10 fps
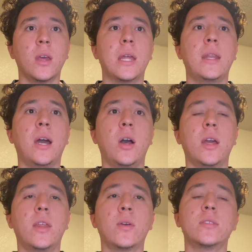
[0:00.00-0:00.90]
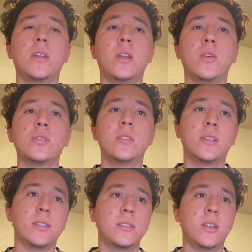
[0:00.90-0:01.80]
Now, there is a notion to
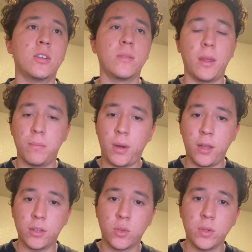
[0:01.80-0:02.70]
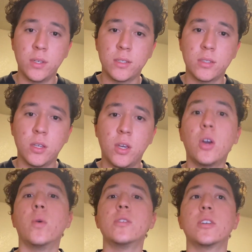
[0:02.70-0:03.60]
consider that by the Greeks,
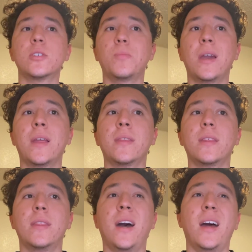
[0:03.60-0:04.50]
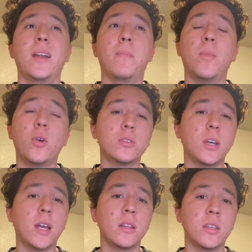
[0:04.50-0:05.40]
which explained that
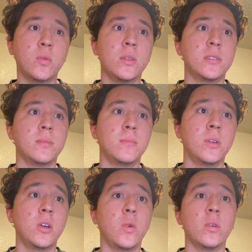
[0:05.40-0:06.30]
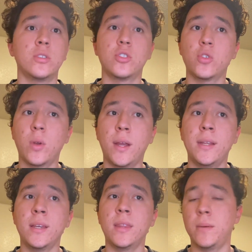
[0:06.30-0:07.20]
multilingualism was
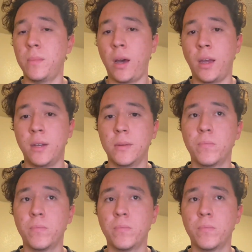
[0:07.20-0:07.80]
training the mind.